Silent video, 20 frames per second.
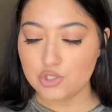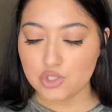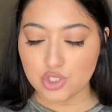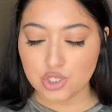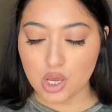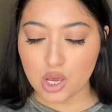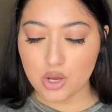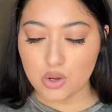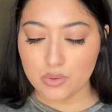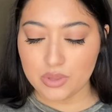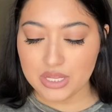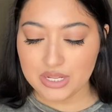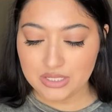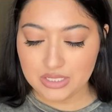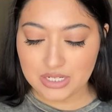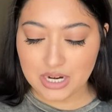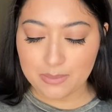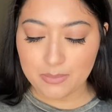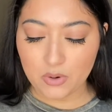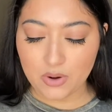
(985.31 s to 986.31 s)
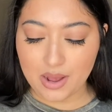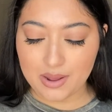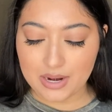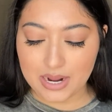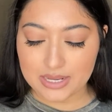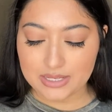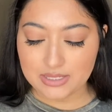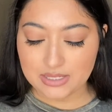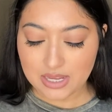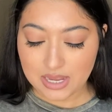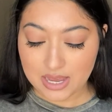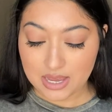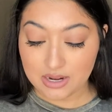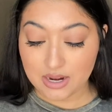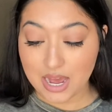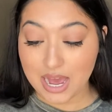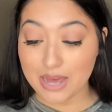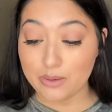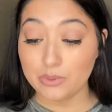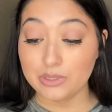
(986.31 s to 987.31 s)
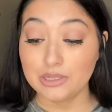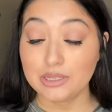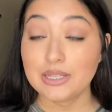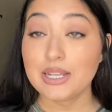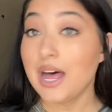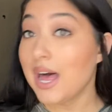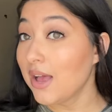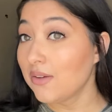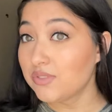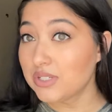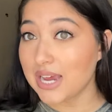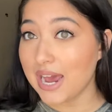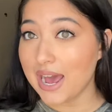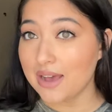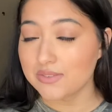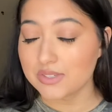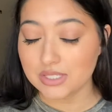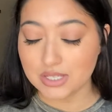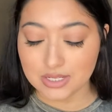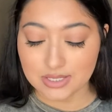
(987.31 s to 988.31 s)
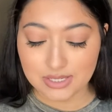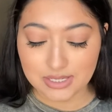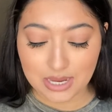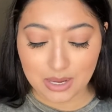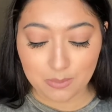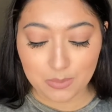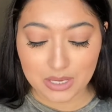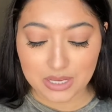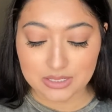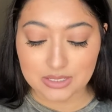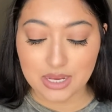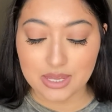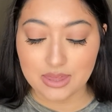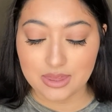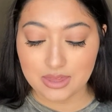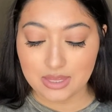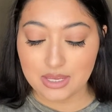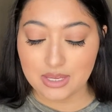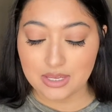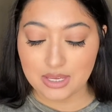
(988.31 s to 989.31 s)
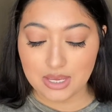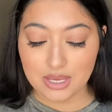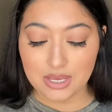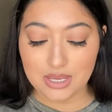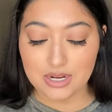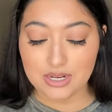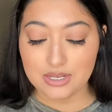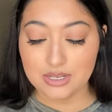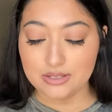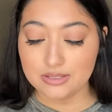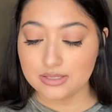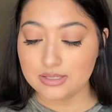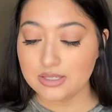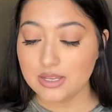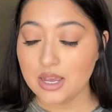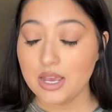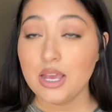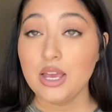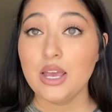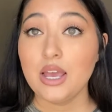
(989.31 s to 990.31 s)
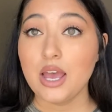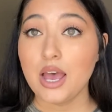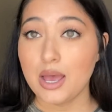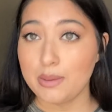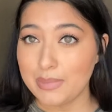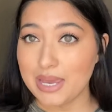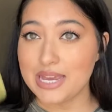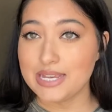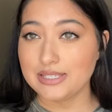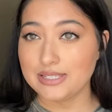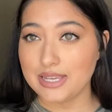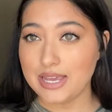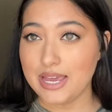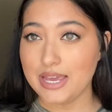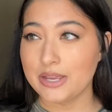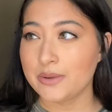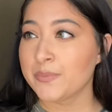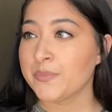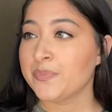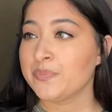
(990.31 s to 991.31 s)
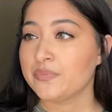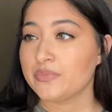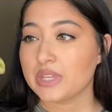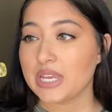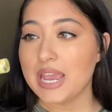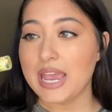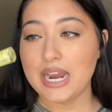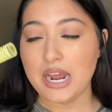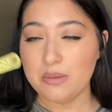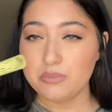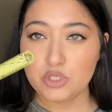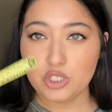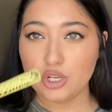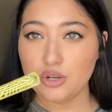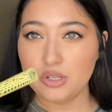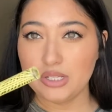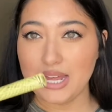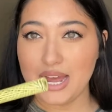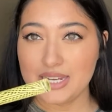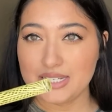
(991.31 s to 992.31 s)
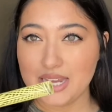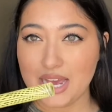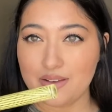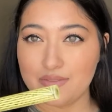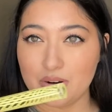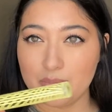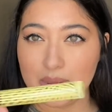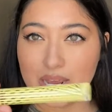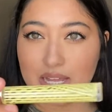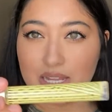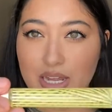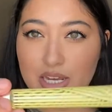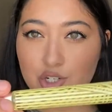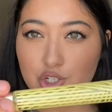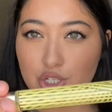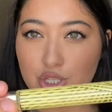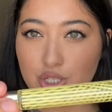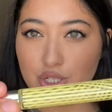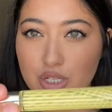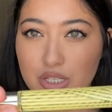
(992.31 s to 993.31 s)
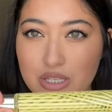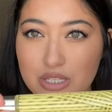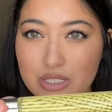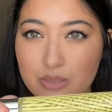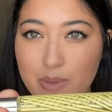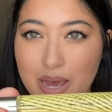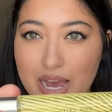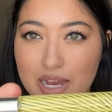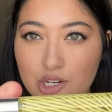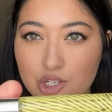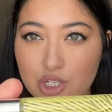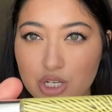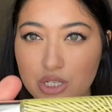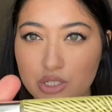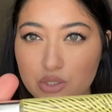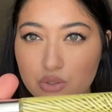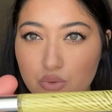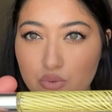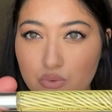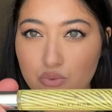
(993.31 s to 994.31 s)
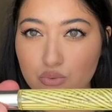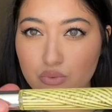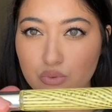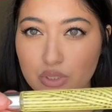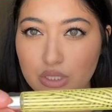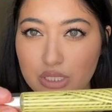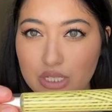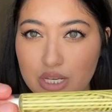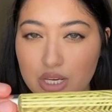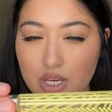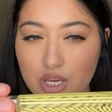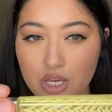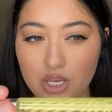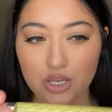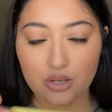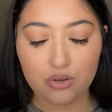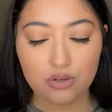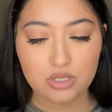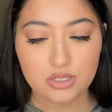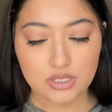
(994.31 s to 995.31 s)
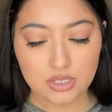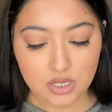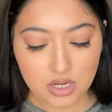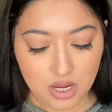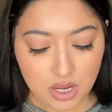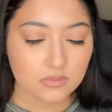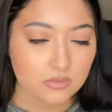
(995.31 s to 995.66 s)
So this time around, I said I would love to have Sun Saint because I think it is amazing, and I'm so glad to have it in my collection. Look at this packaging. It's really cute.